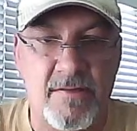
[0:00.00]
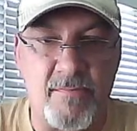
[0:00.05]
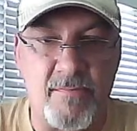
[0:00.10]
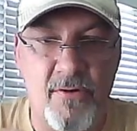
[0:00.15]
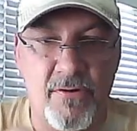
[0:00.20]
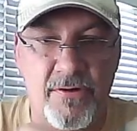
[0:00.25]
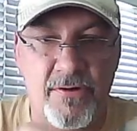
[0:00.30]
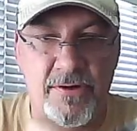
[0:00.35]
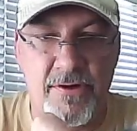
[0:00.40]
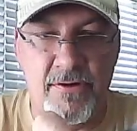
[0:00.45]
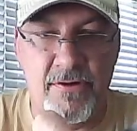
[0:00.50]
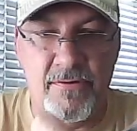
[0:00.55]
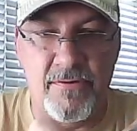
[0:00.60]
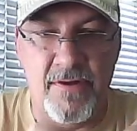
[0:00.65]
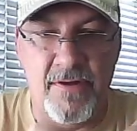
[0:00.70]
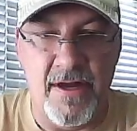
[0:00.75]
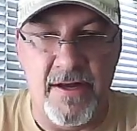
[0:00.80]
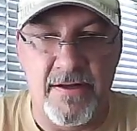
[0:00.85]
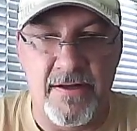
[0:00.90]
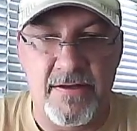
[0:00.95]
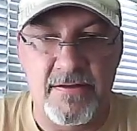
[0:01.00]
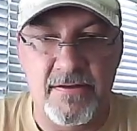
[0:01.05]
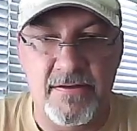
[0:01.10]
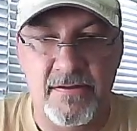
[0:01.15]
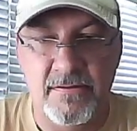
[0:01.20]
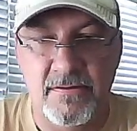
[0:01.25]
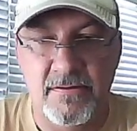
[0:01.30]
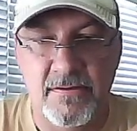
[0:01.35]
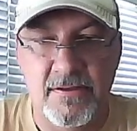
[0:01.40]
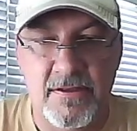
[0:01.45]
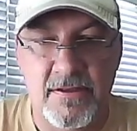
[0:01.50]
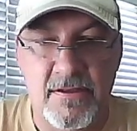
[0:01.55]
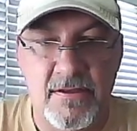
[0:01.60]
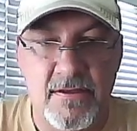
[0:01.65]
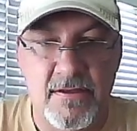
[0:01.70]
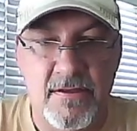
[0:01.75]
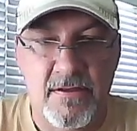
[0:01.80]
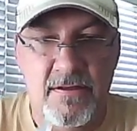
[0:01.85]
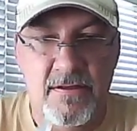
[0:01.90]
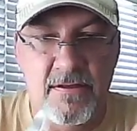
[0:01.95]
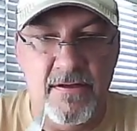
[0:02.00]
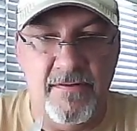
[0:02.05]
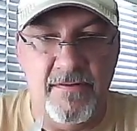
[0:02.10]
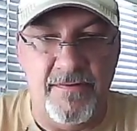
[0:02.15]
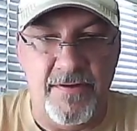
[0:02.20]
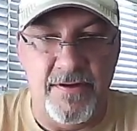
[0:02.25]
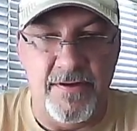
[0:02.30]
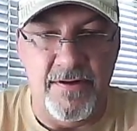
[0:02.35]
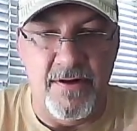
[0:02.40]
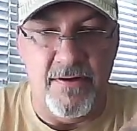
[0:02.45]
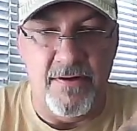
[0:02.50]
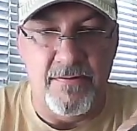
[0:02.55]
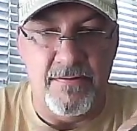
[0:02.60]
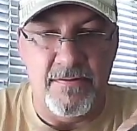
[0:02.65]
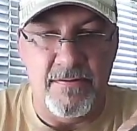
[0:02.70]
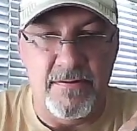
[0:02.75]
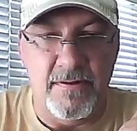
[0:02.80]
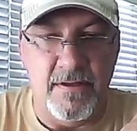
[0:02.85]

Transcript: smoker, you know who that is. If you don't,